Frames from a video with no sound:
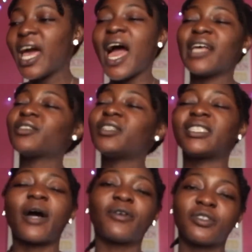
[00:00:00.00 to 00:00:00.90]
as soon as
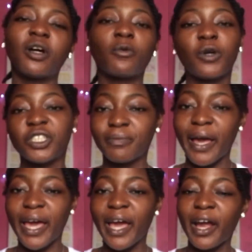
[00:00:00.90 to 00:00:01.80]
I was done washing my
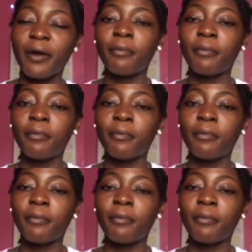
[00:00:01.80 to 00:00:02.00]
hair,